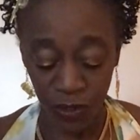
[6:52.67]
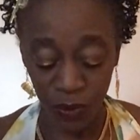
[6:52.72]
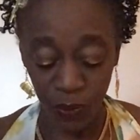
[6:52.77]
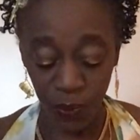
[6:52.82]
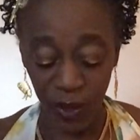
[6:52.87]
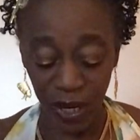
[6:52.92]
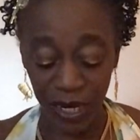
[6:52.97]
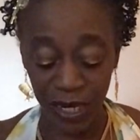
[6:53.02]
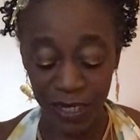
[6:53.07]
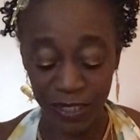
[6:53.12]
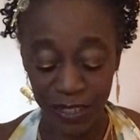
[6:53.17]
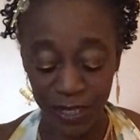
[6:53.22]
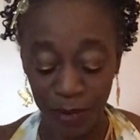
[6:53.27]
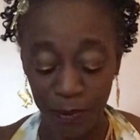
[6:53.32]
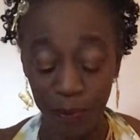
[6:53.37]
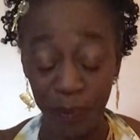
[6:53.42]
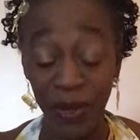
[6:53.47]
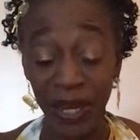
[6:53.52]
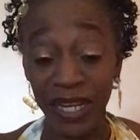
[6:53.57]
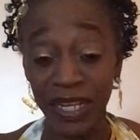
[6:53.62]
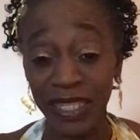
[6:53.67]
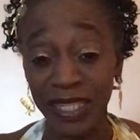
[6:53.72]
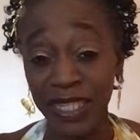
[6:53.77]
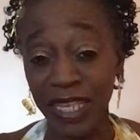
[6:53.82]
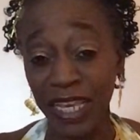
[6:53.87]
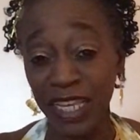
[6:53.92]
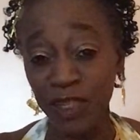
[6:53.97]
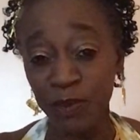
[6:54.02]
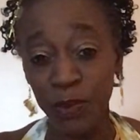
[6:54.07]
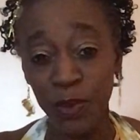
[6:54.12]
ways in
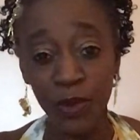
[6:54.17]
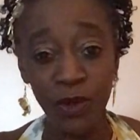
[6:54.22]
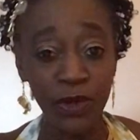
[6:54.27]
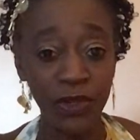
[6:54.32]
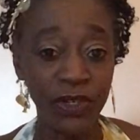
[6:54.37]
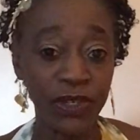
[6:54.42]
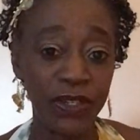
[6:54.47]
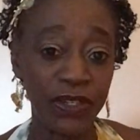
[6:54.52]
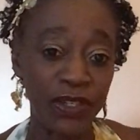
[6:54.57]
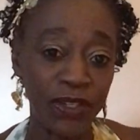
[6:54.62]
bite-sized portions.